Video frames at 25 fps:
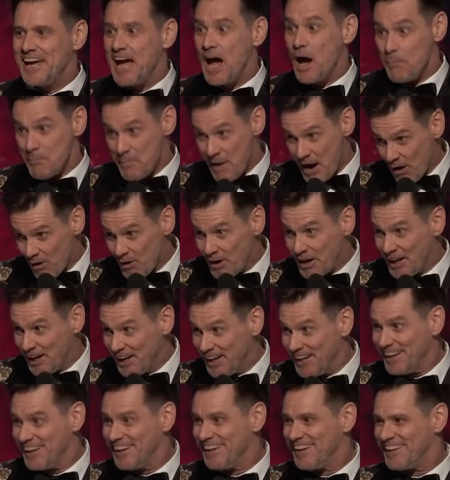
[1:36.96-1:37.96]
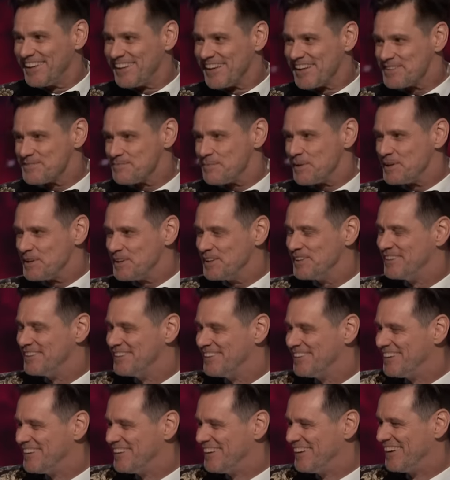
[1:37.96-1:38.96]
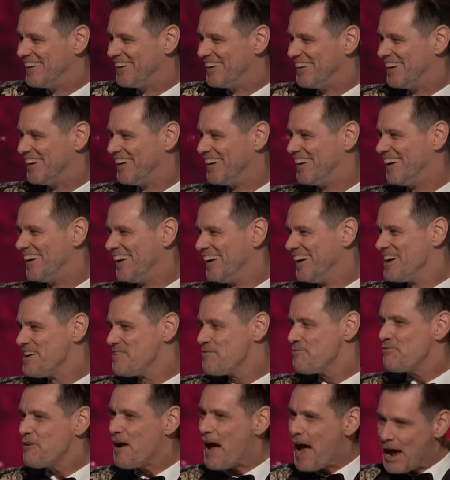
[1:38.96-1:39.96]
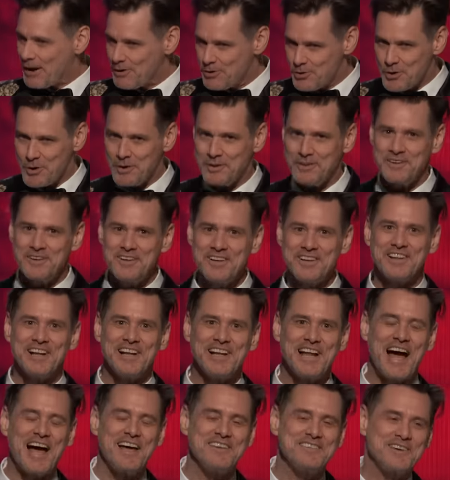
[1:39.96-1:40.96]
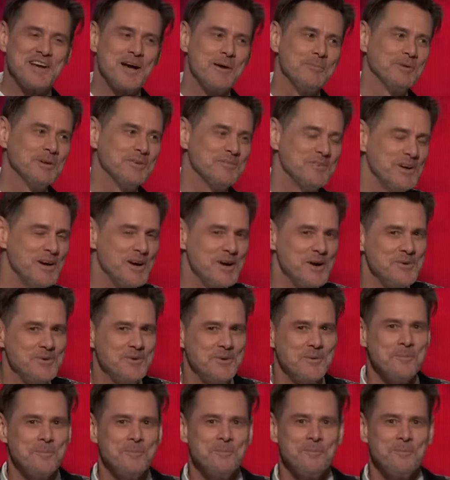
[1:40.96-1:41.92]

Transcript: America that's been fashioned in the last couple of years.